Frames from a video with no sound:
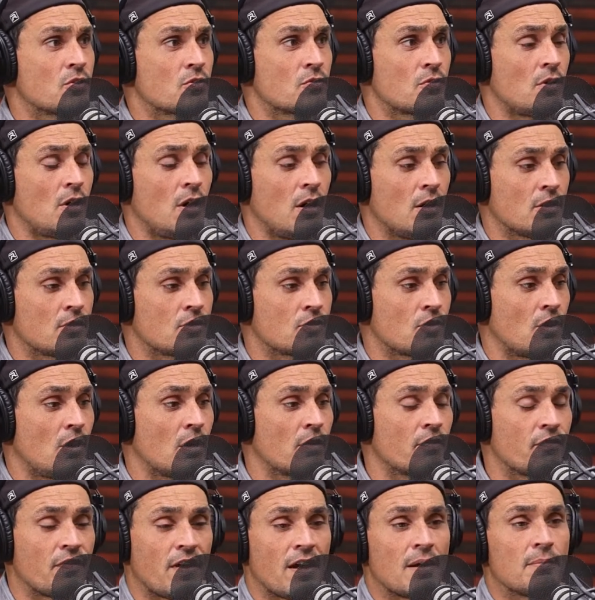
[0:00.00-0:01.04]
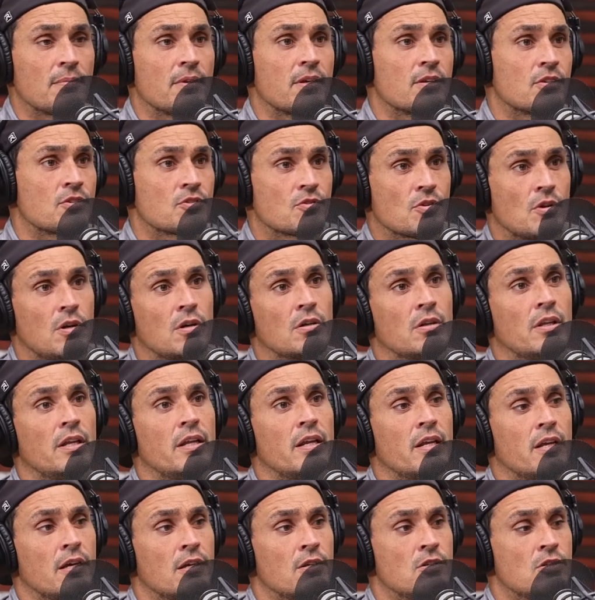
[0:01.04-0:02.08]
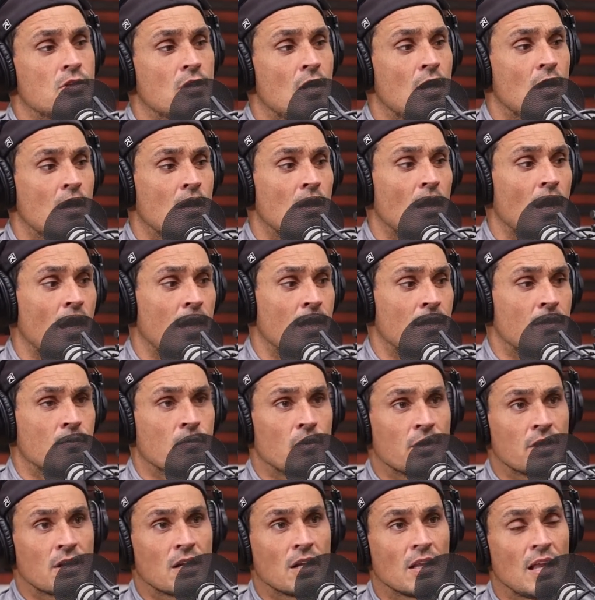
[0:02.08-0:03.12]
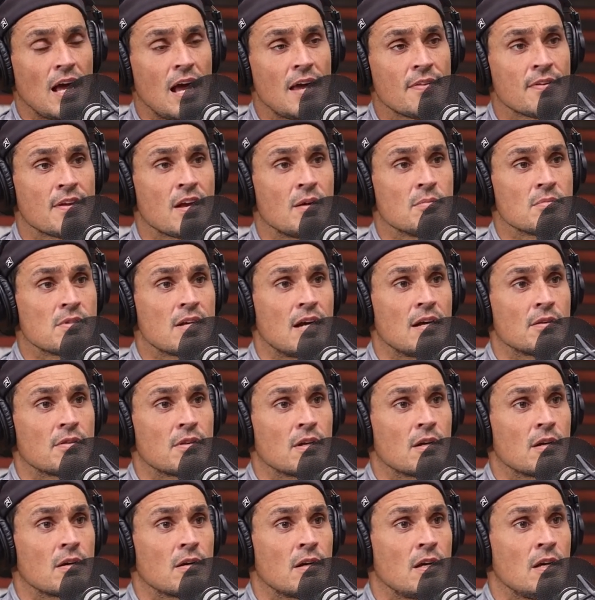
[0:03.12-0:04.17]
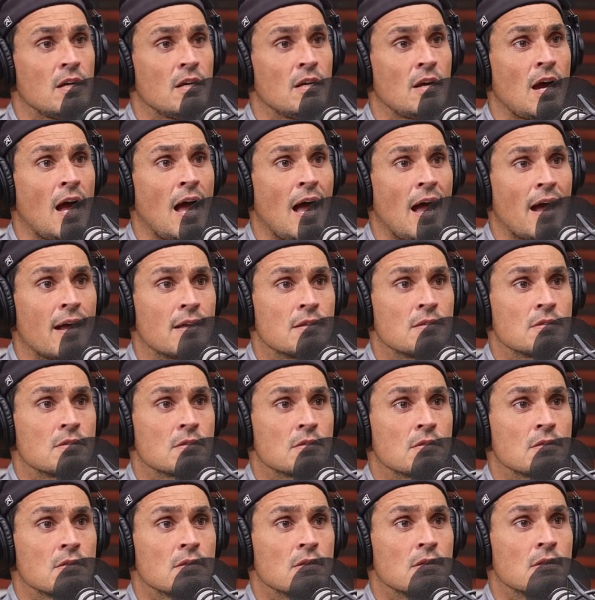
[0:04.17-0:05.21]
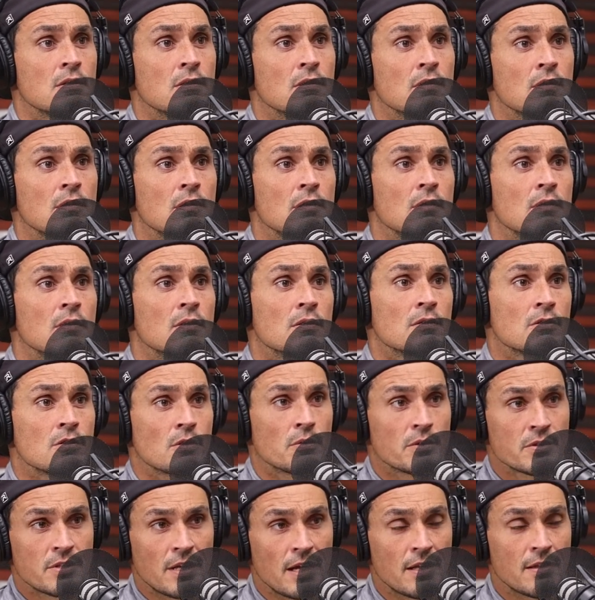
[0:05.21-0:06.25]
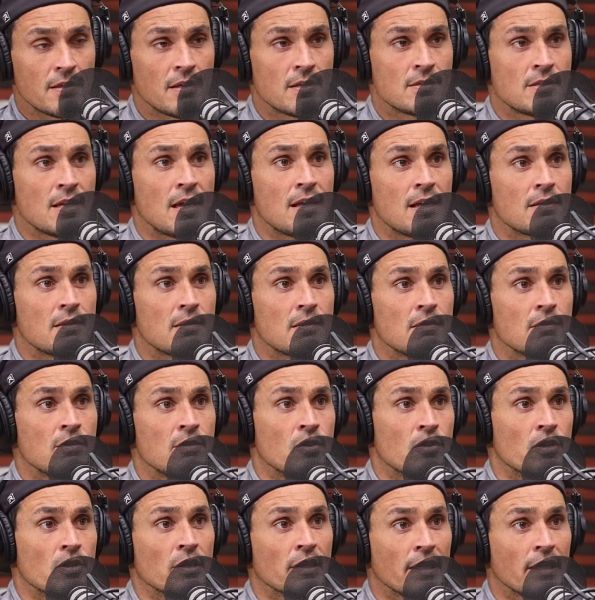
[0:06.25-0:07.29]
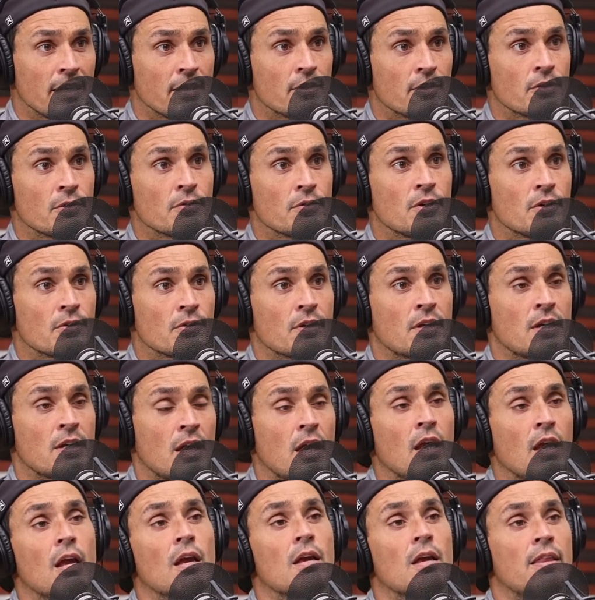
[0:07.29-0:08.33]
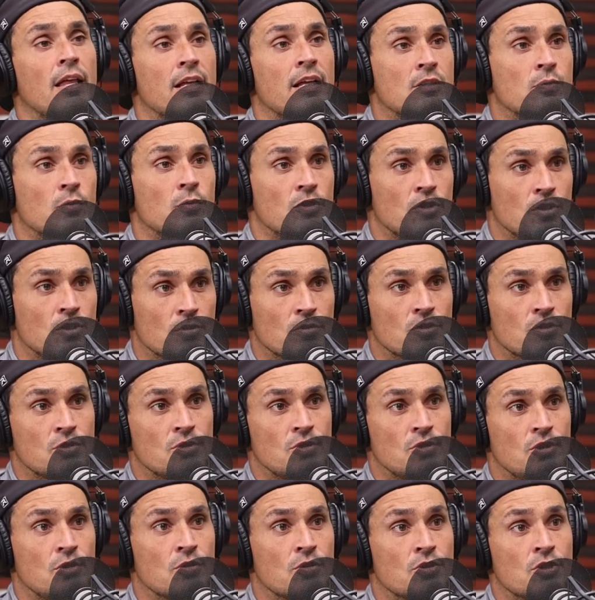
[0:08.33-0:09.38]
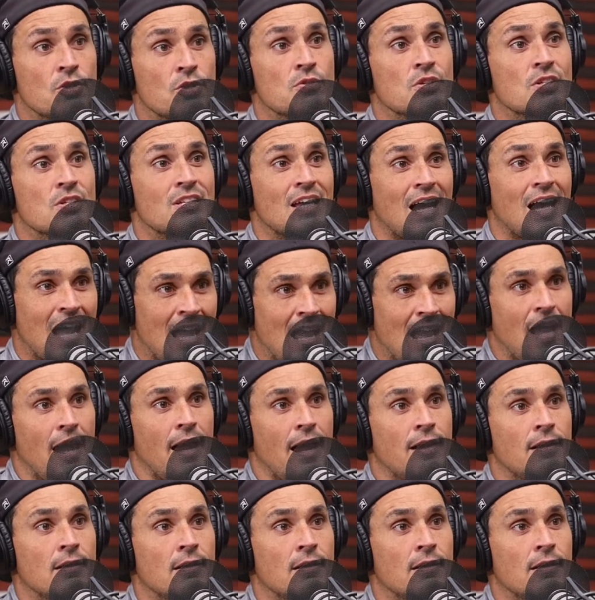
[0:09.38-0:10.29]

from a strong family, a strong lineage. And when Goliath comes out there, he hides. So is that you're a leader, you're the king, and that's what you're choosing to hide.